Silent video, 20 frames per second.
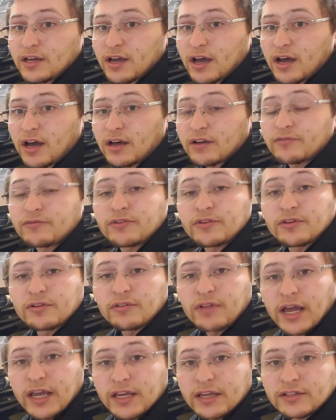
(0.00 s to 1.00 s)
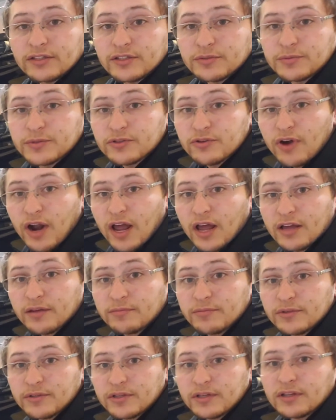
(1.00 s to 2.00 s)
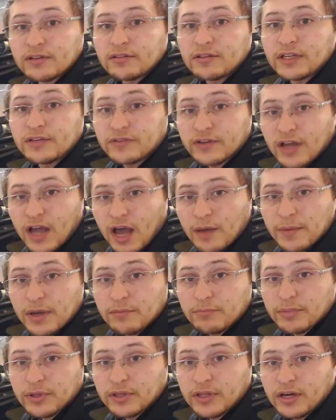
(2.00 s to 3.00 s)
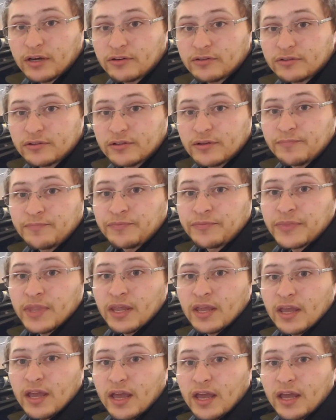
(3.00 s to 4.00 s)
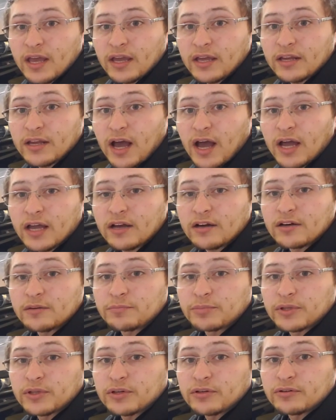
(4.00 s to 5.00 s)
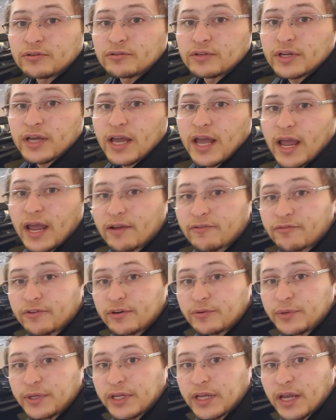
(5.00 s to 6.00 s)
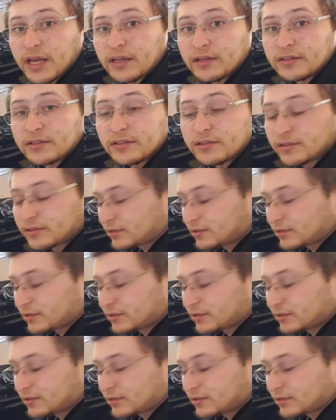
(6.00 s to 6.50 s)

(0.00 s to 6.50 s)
If you could like and subscribe, leave a comment below, and I upload every weekend.